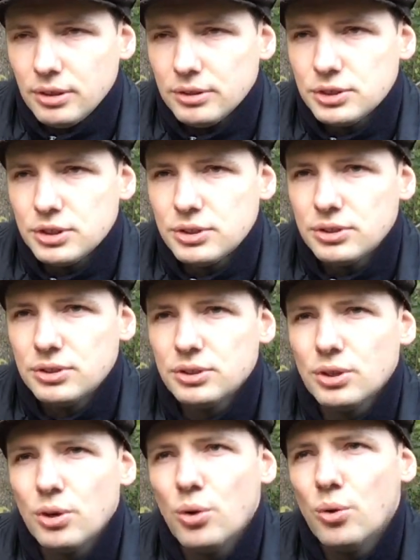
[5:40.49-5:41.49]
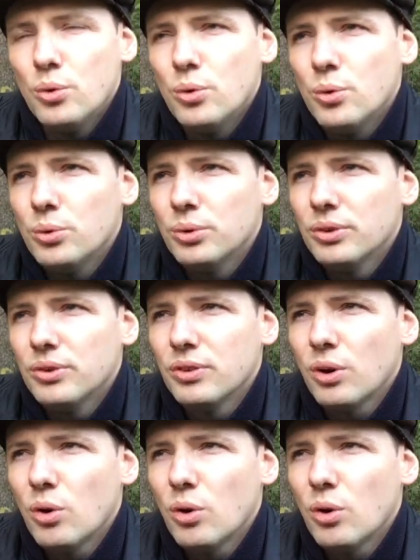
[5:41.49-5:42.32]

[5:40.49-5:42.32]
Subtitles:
So the